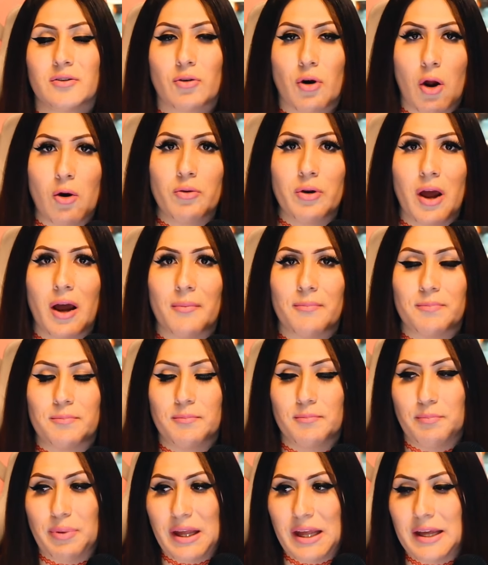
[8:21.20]
grown up
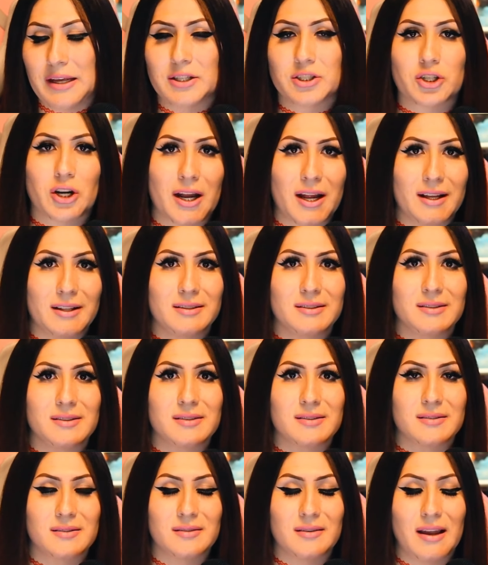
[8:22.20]
being
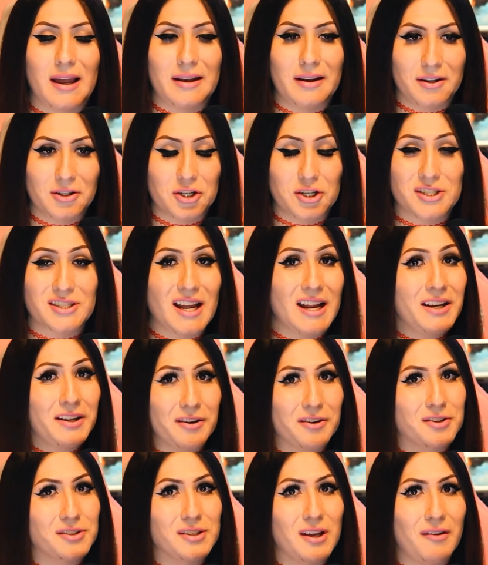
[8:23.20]
trans and
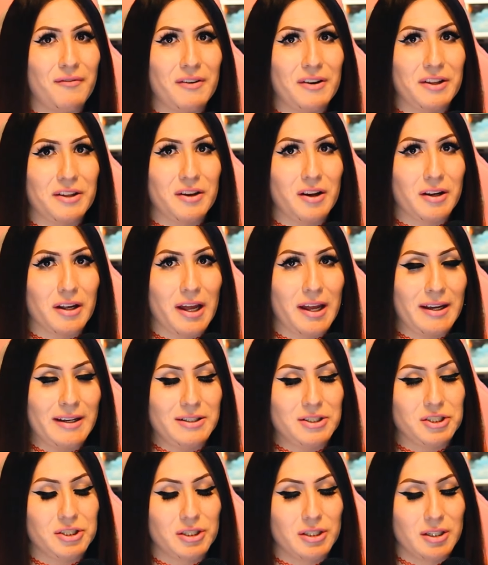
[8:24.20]
understanding herself at a young
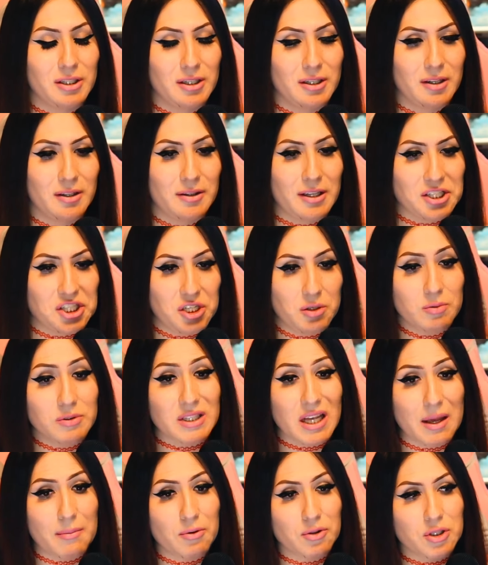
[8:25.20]
age that she
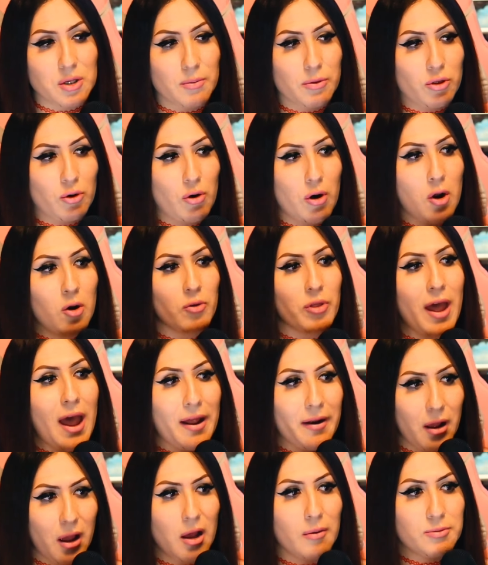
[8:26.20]
was able to throw
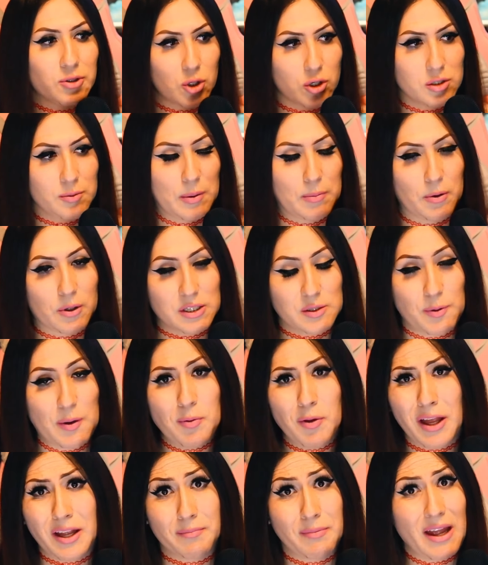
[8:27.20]
that up towards people. Because
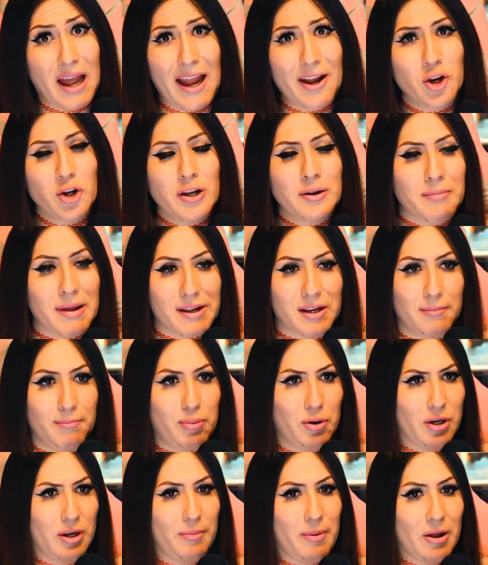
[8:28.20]
people like me, I couldn't make a
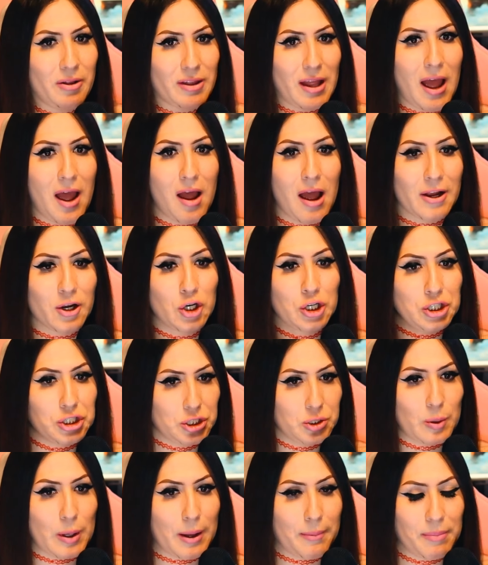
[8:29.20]
book about that. I
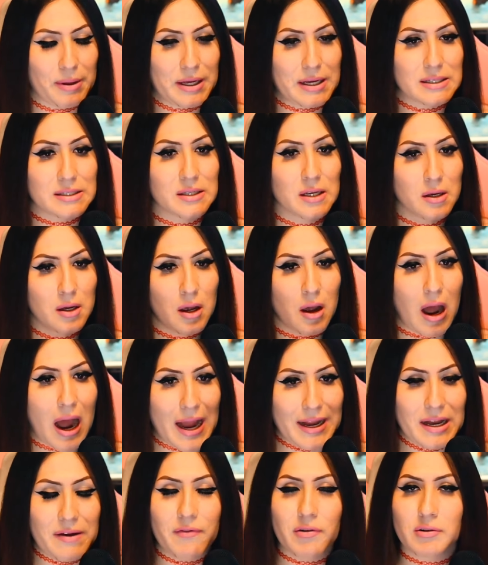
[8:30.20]
couldn't do it because
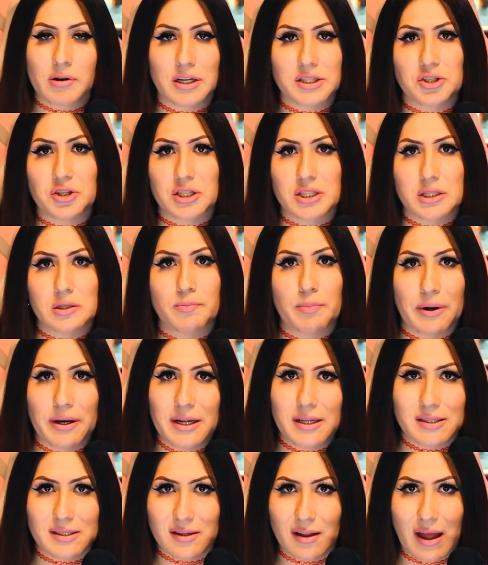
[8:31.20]
I never got to
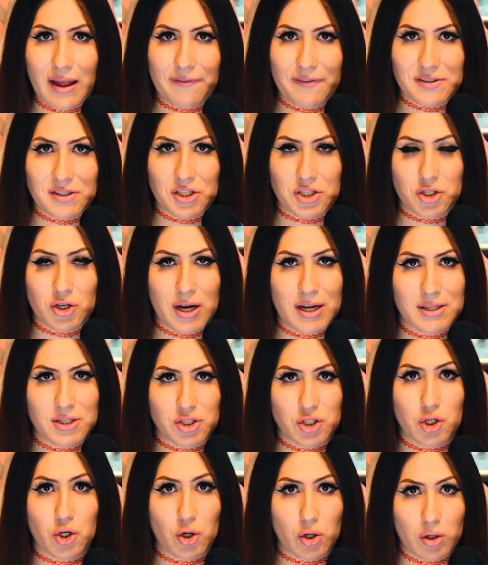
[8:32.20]
experience life as a
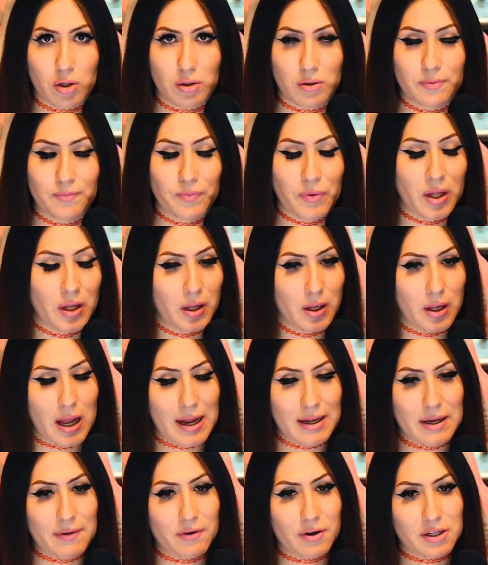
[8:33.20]
trans girl.
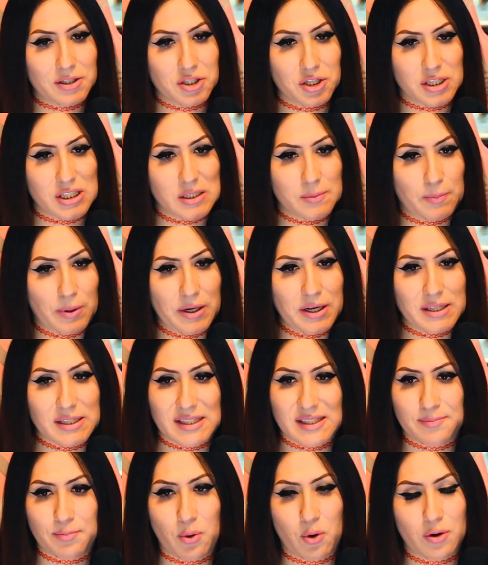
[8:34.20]
I never got to
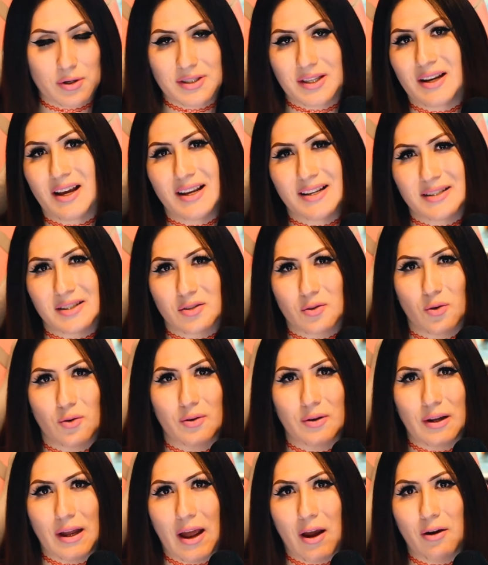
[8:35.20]
experience sports in high
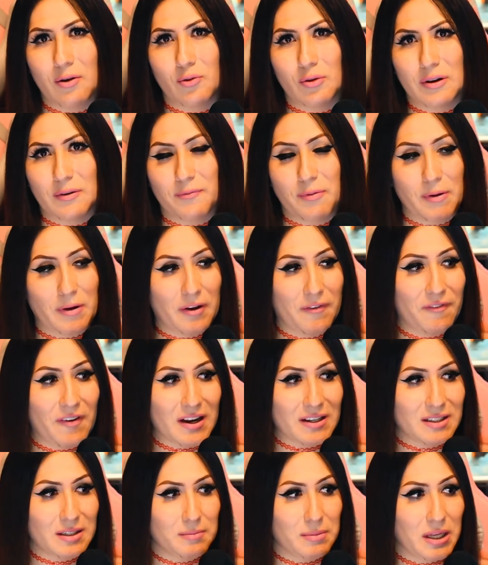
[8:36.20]
school and how it would have
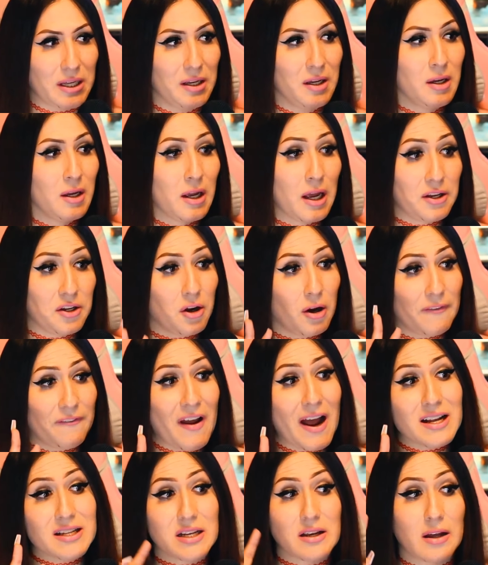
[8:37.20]
affected me. And you know, in
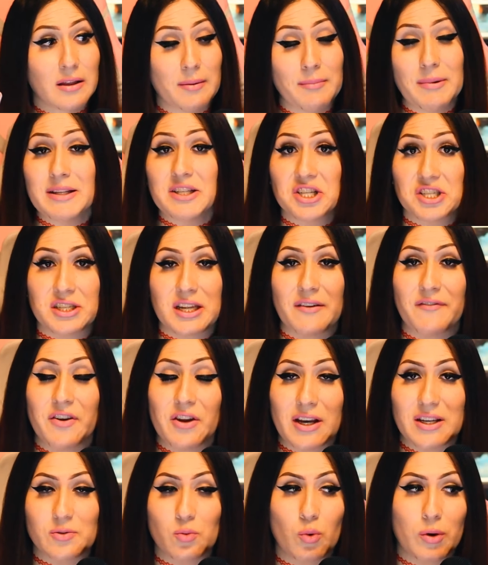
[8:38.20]
fact, let me just give
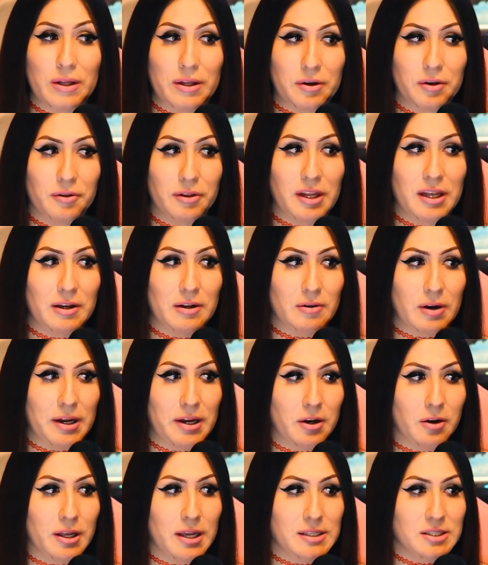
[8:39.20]
you guys one little thing
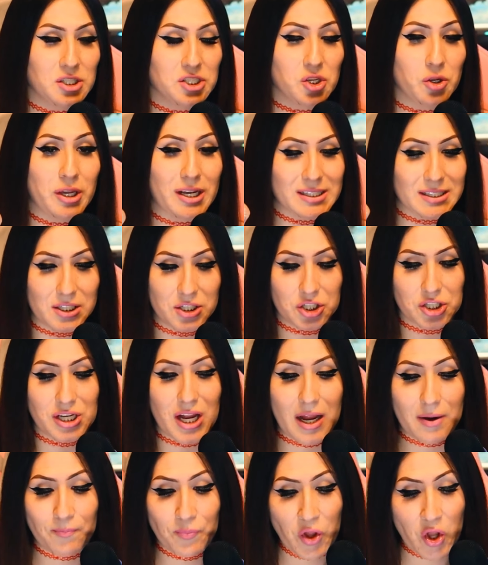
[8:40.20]
right here, okay? Just so you guys
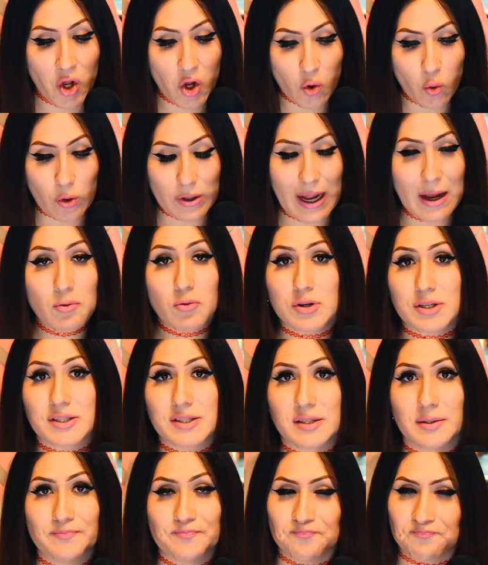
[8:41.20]
understand. When I
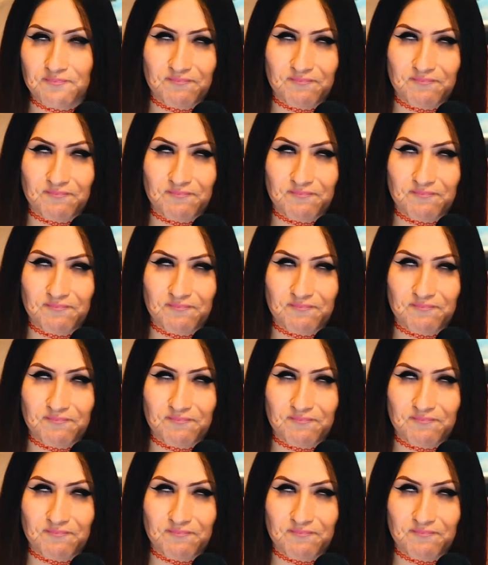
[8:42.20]
was